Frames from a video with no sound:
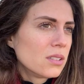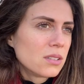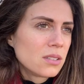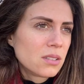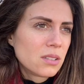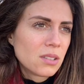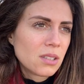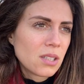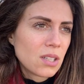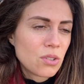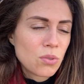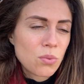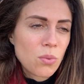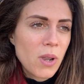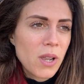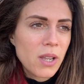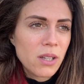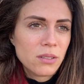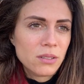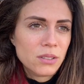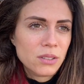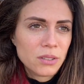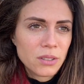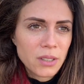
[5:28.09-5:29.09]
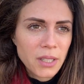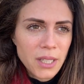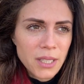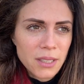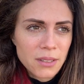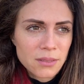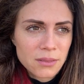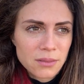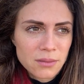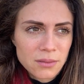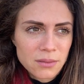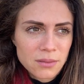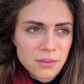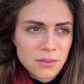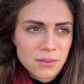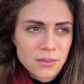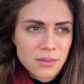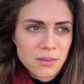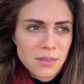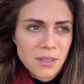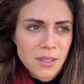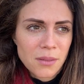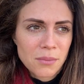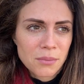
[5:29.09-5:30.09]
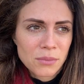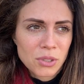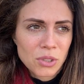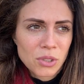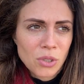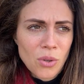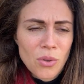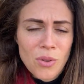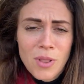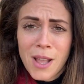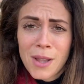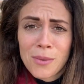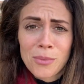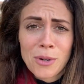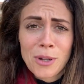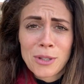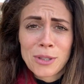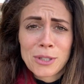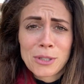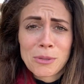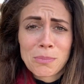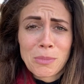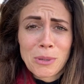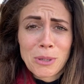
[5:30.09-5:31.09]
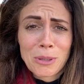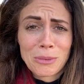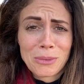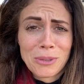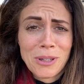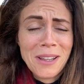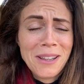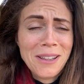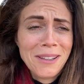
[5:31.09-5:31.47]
Such wild terrain. I'm so glad we're on this boat.